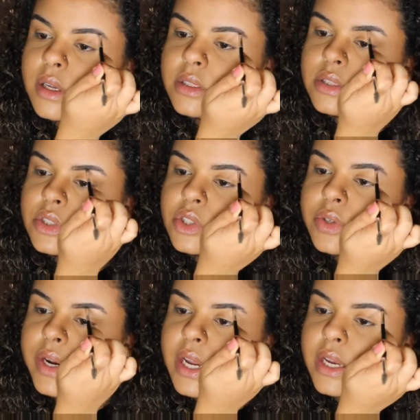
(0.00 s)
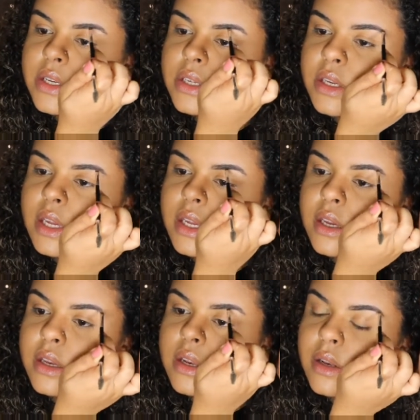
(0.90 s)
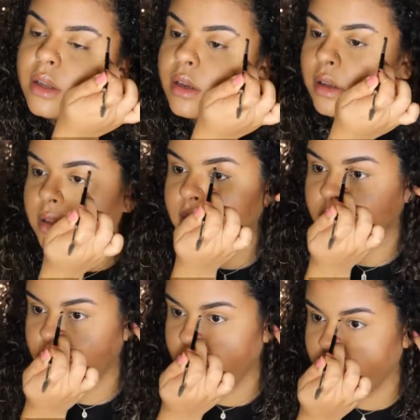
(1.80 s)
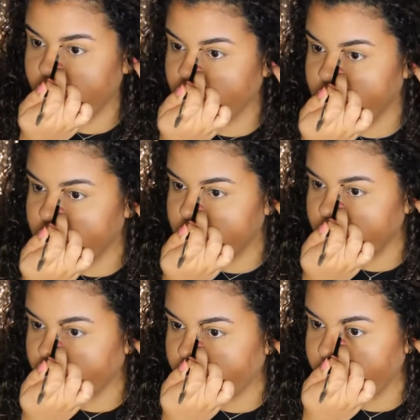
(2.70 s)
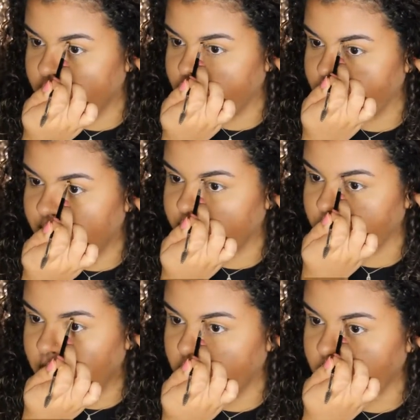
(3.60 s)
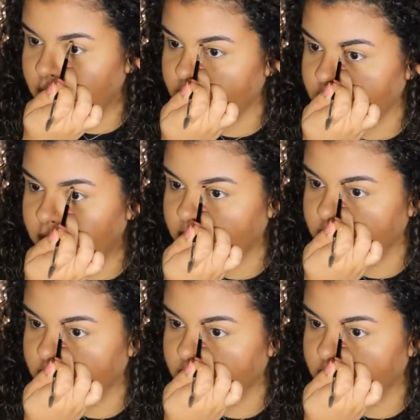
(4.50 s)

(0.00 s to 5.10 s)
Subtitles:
a straight and consistent line if we can.